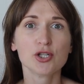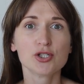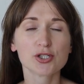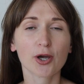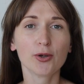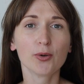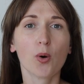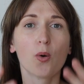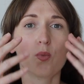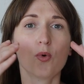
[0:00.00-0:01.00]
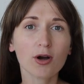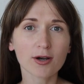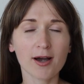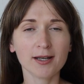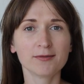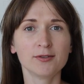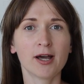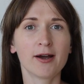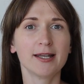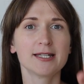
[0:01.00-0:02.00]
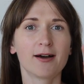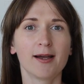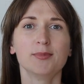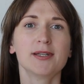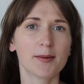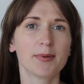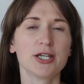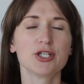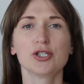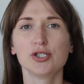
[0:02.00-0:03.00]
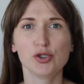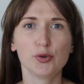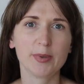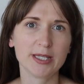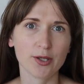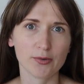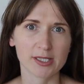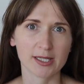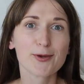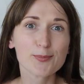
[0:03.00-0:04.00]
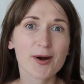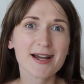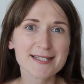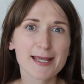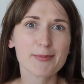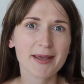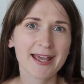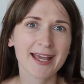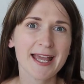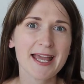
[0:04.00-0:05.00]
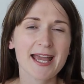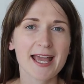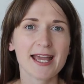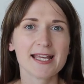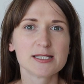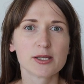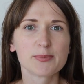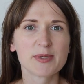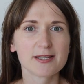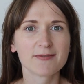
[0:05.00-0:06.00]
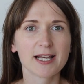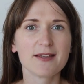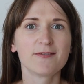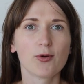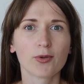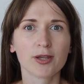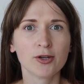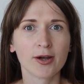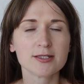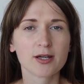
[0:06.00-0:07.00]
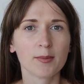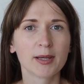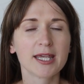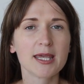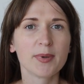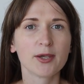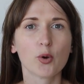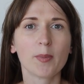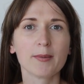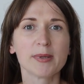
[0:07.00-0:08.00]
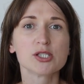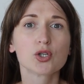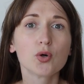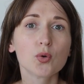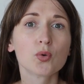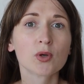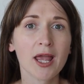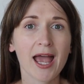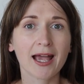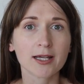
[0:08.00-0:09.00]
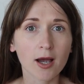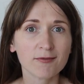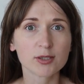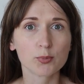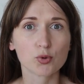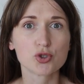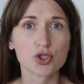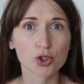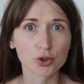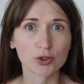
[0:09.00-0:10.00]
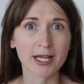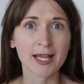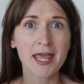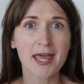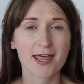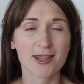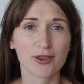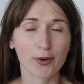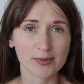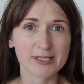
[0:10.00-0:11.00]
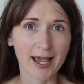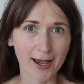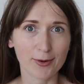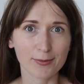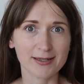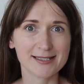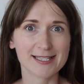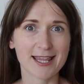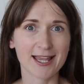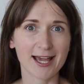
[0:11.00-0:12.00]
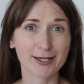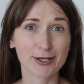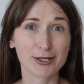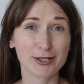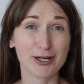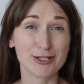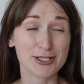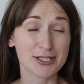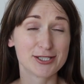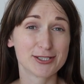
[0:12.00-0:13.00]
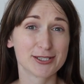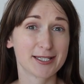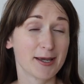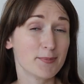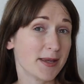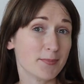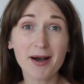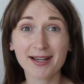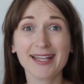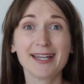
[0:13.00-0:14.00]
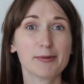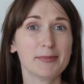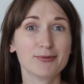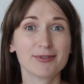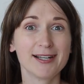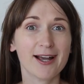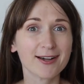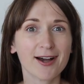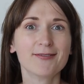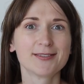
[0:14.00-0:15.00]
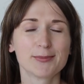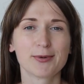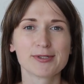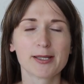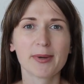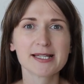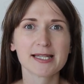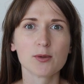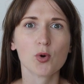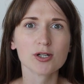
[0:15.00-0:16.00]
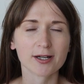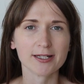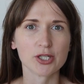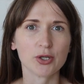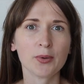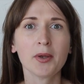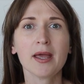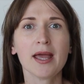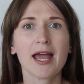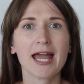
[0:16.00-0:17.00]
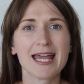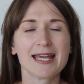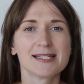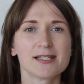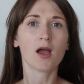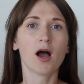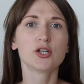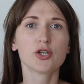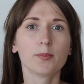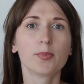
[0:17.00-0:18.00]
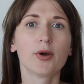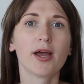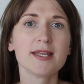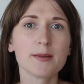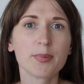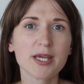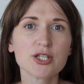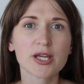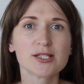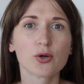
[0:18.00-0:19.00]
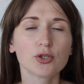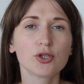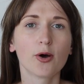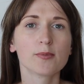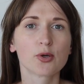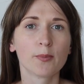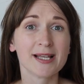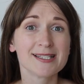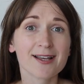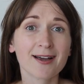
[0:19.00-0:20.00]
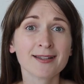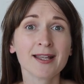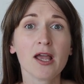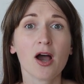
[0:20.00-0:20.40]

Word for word: so what kind of nighttime nappy should you be using? So my tip here is specifically for the nighttime and keeping your babies cool and comfortable during those hours that are just can be muggy, can be really uncomfortable. So basically what I do is I don't put any PJs or tops on my son.